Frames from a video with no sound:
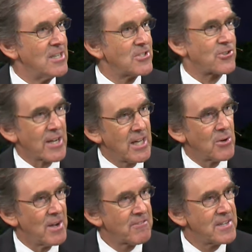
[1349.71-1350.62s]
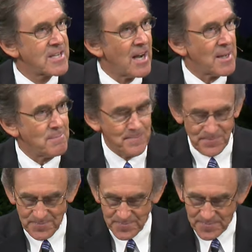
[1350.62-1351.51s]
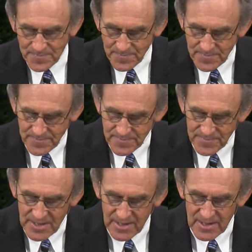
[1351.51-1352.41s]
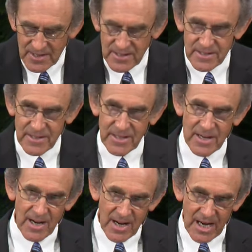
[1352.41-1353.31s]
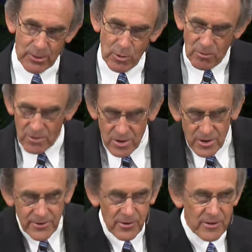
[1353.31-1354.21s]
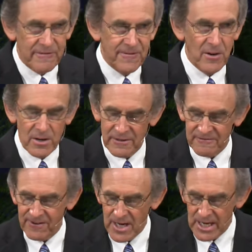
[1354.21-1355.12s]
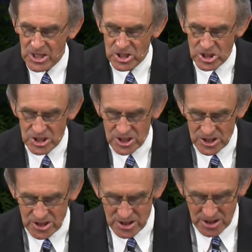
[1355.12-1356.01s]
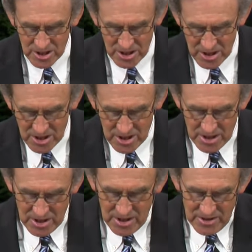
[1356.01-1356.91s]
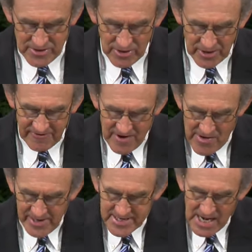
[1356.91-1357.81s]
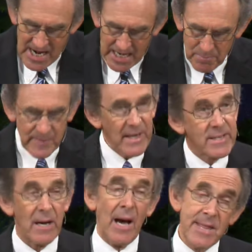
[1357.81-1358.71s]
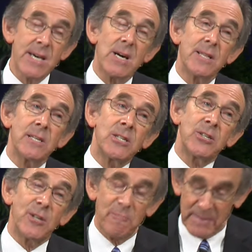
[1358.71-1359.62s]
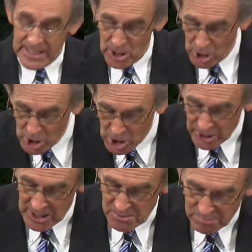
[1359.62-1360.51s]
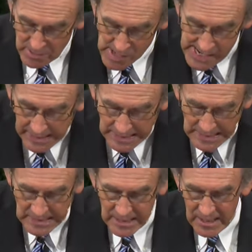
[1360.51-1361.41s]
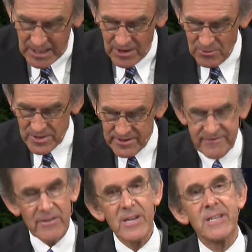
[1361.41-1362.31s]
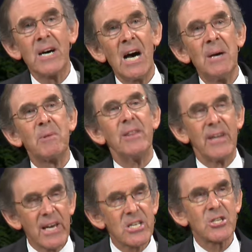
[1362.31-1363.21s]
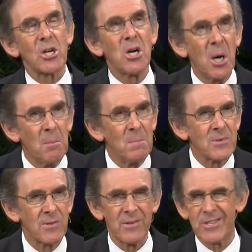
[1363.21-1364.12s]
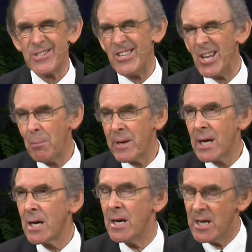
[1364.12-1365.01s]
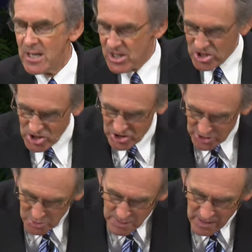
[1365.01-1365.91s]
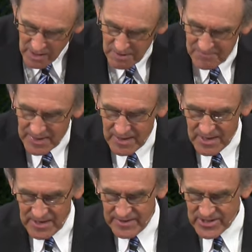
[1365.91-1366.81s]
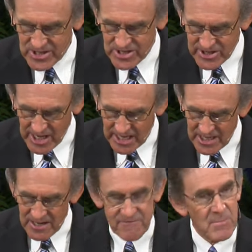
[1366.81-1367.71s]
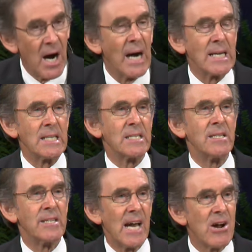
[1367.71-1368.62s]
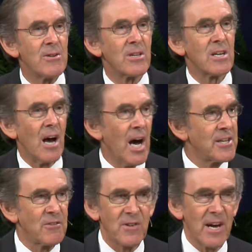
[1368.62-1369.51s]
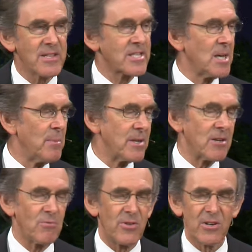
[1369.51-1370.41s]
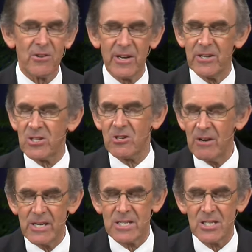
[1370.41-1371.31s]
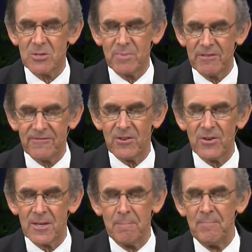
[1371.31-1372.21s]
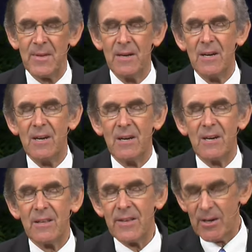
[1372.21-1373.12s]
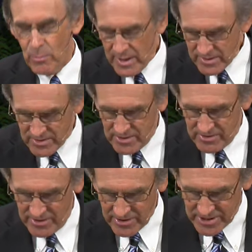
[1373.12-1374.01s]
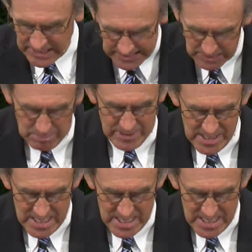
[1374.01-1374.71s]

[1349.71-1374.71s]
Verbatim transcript: trick you every time. You see, the heart will work through the fallen flesh. So the very time Peter and the others should have been alert and praying was the very time that they succumbed to this numbing stupor, this state of mind. And there in the Garden of Gethsemane, with the greatest crisis before them, they went to sleep.